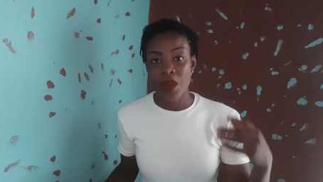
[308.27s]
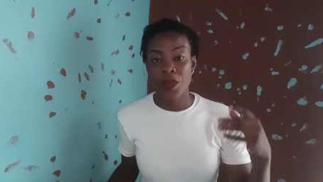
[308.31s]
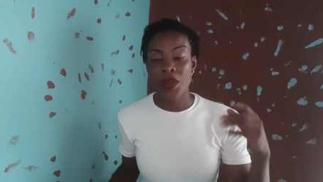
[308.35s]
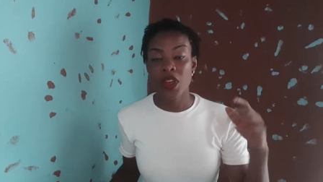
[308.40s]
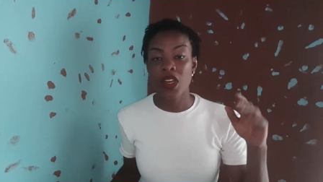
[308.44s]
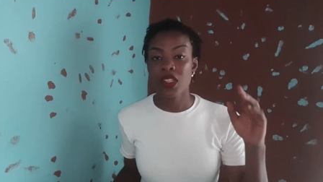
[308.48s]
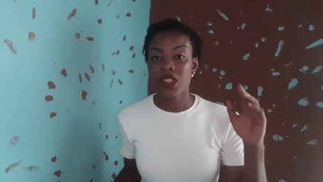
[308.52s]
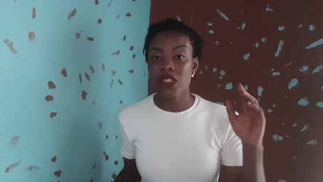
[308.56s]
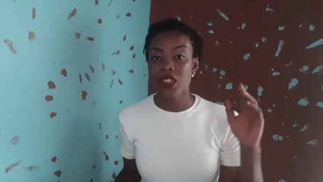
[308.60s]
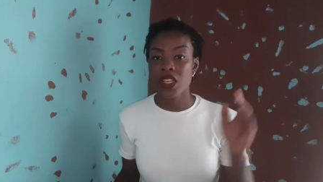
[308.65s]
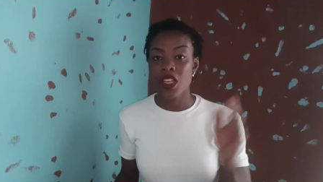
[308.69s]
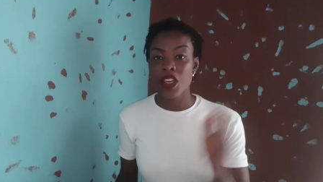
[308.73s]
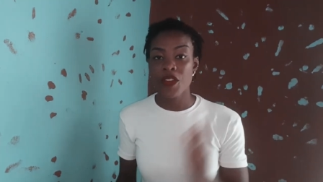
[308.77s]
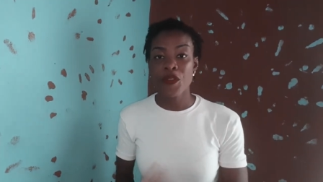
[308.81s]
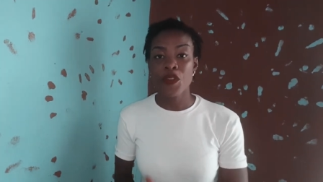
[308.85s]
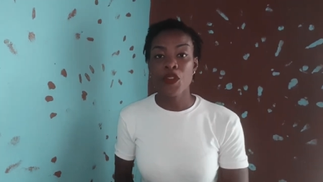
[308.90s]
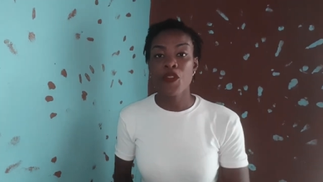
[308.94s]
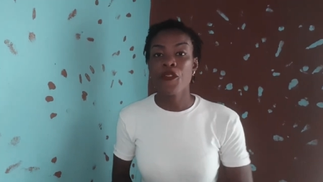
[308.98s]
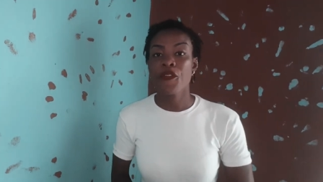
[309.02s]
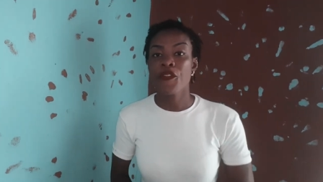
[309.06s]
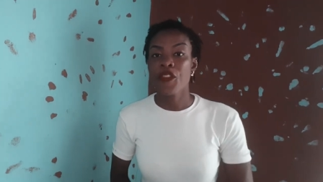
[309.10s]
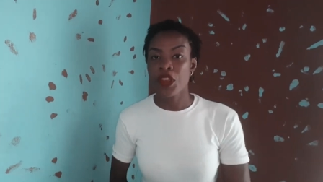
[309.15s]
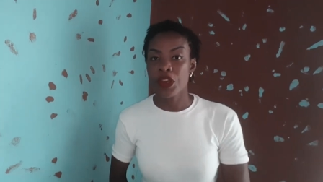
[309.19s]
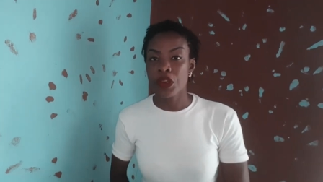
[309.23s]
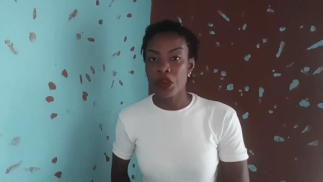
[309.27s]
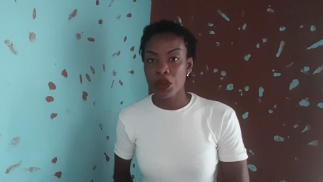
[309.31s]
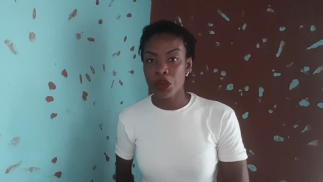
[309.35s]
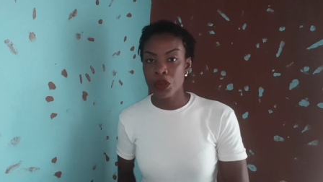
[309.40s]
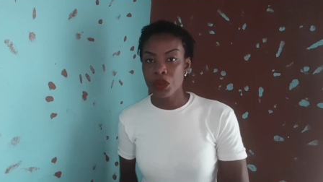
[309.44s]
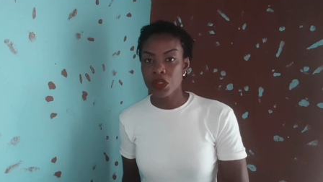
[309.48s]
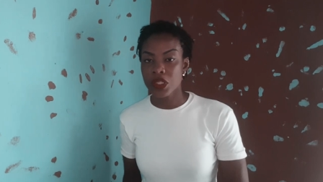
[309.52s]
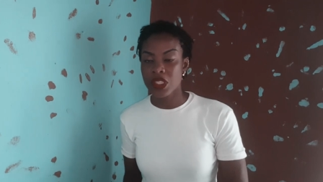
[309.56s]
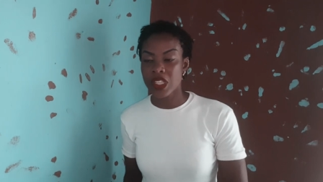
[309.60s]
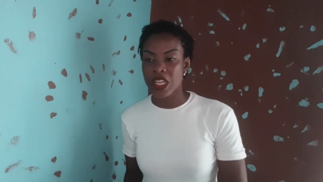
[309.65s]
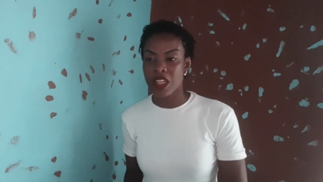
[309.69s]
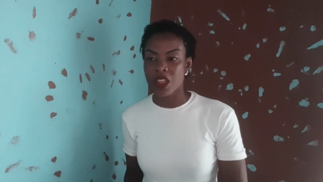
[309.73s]
But if you
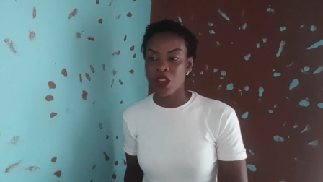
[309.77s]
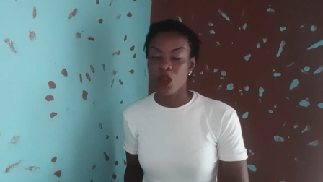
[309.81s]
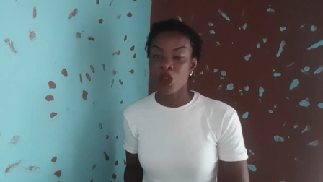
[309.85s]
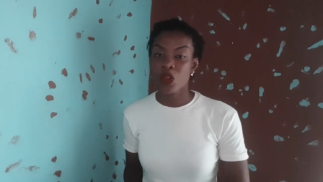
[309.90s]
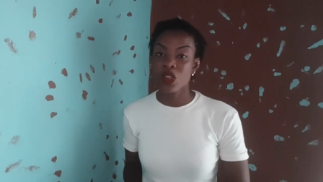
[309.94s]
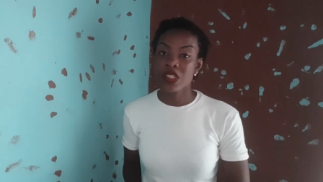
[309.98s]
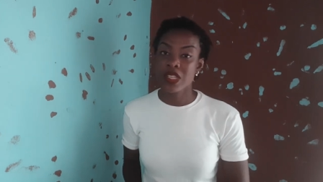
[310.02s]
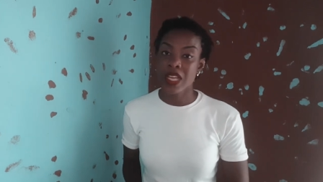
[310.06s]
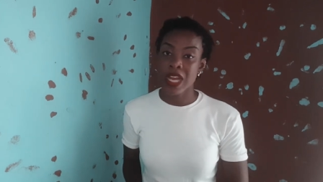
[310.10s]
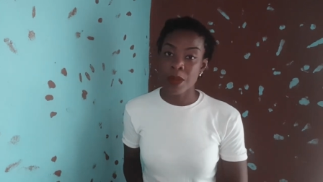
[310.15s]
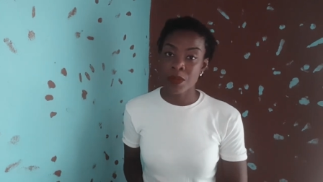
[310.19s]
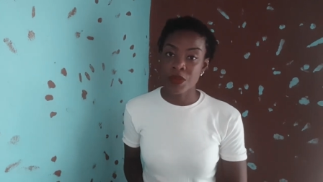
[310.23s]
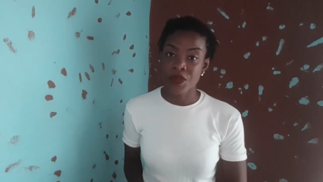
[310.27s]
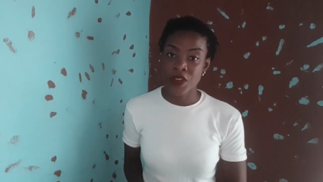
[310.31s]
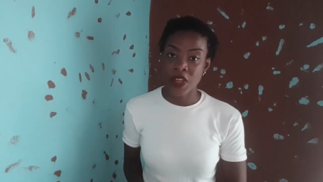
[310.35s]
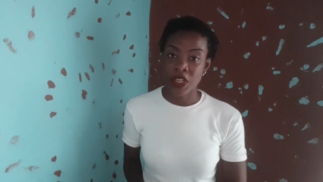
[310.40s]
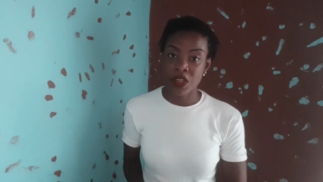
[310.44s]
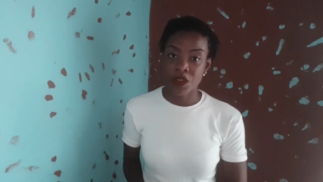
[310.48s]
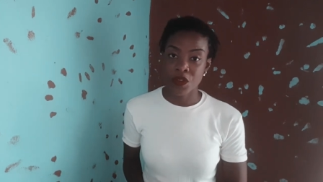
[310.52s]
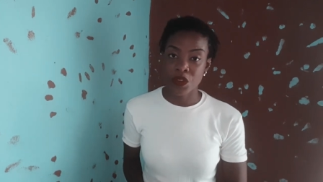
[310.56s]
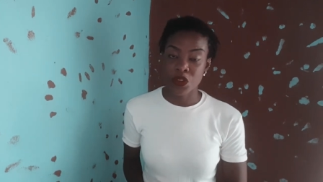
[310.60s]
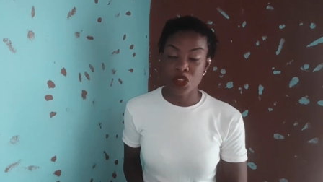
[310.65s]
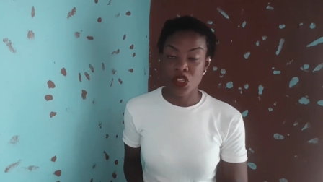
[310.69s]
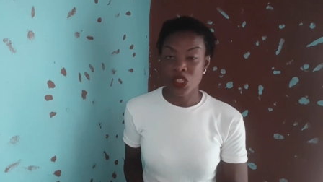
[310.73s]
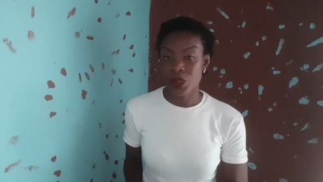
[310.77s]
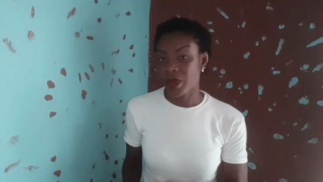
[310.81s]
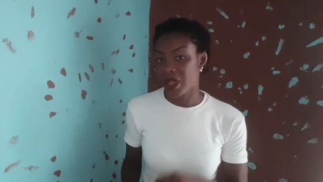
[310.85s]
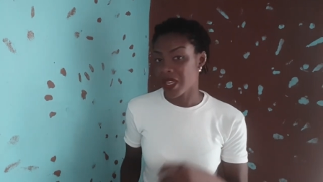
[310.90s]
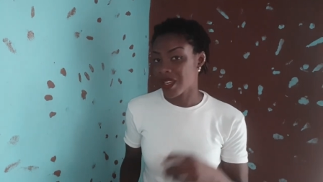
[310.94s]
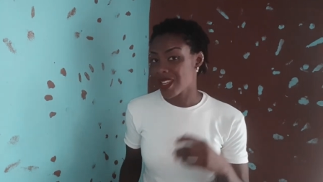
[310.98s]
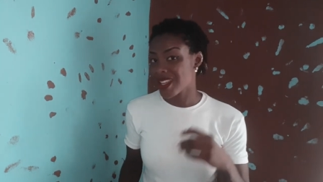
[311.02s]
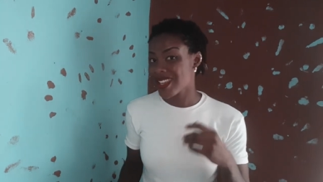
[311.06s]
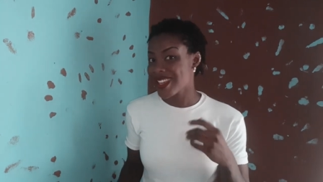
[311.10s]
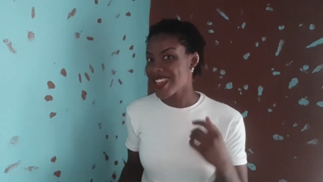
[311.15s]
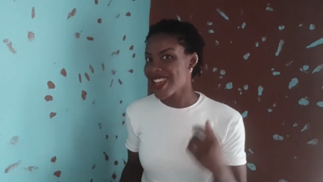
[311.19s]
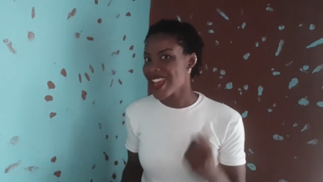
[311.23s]
feel that you're going to camp to find a future
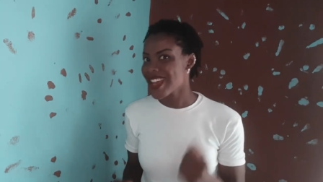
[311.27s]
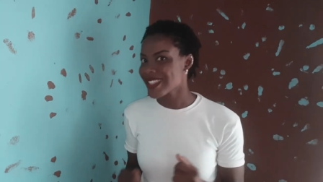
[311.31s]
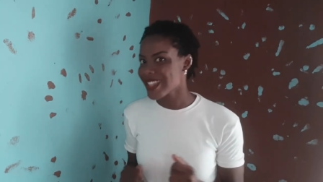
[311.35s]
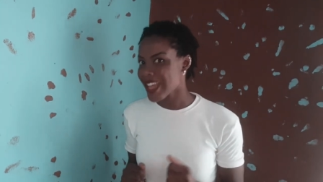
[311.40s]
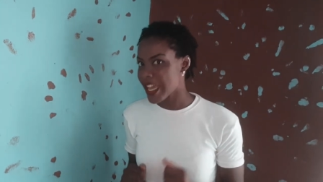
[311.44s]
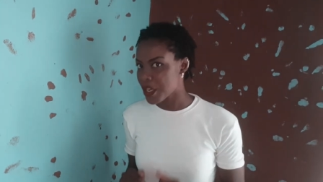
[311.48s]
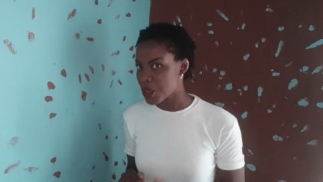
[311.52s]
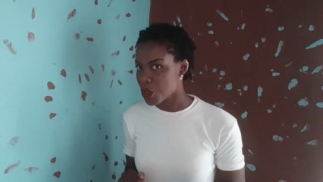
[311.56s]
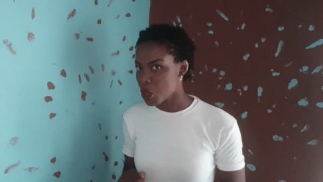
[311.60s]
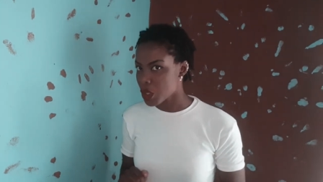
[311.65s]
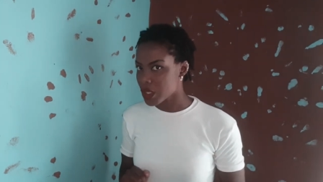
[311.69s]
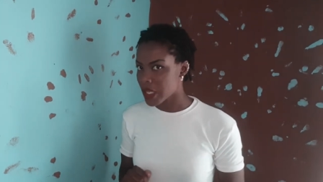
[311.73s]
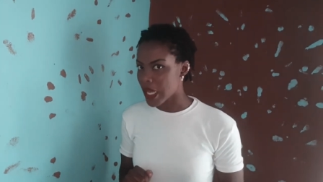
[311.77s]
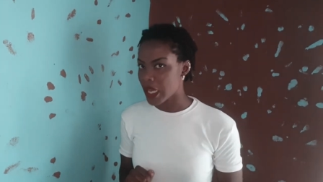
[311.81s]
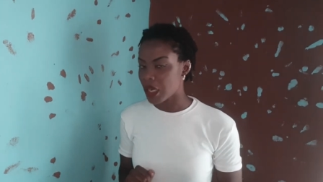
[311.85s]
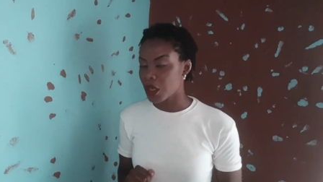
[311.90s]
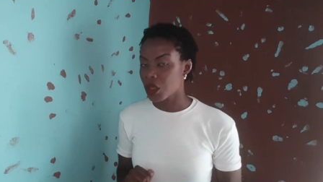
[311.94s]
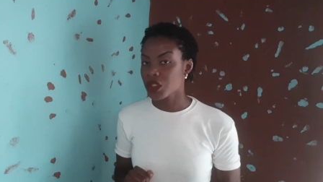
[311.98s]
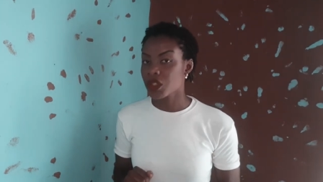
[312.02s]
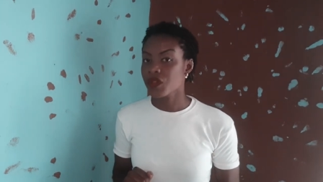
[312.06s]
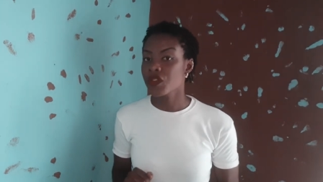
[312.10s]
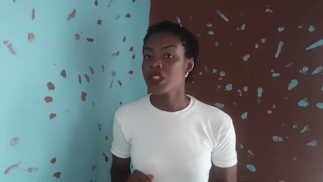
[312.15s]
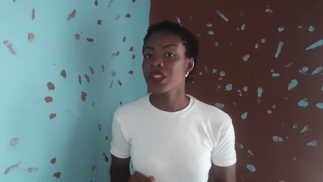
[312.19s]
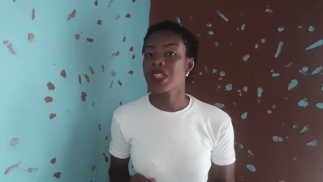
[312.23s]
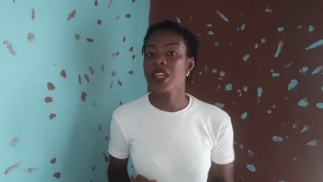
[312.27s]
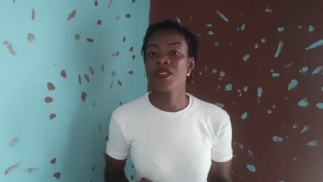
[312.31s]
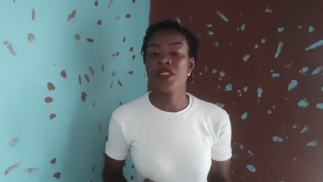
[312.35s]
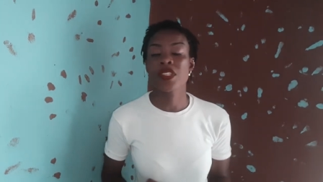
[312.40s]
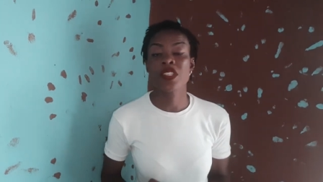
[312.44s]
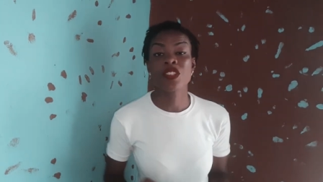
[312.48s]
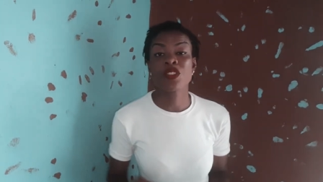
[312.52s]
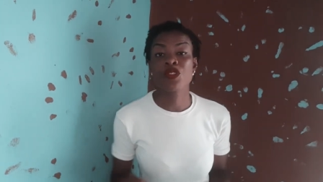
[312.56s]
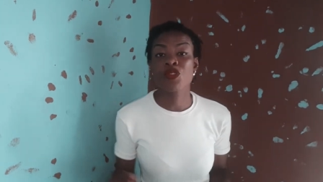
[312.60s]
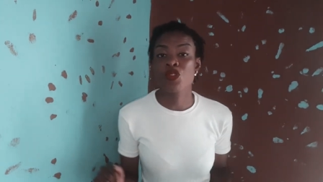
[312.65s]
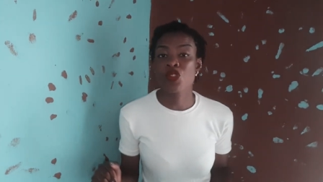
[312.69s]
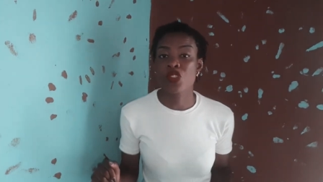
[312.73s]
husband, yes, I know that a lot of us have
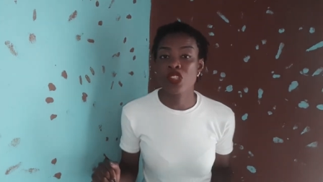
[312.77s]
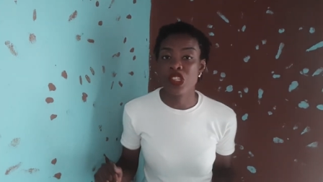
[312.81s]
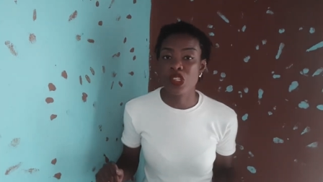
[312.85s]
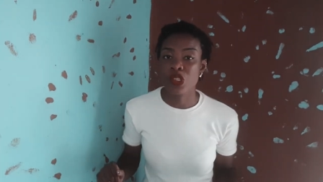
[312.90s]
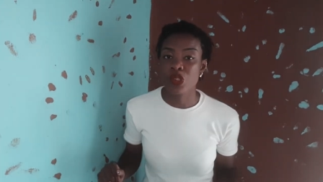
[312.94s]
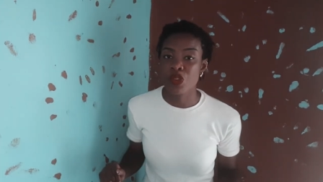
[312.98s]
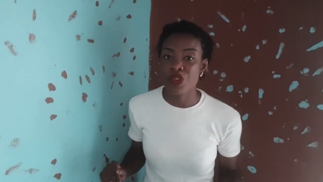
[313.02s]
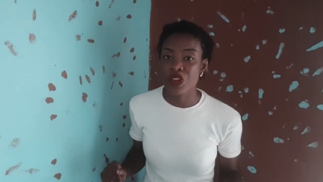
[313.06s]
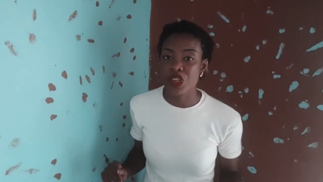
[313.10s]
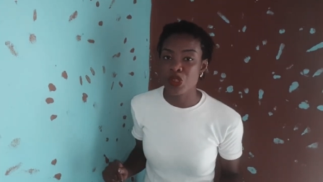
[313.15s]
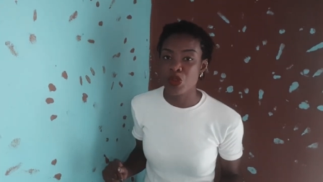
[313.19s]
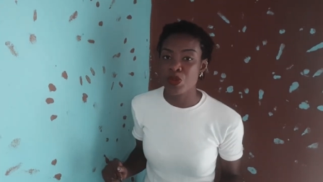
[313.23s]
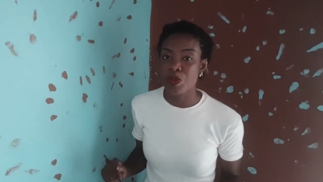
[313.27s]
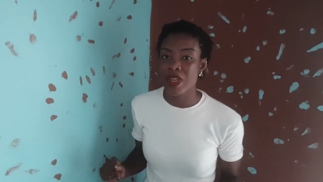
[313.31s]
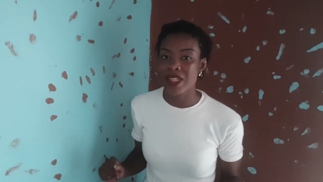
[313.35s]
seen the rosy stories.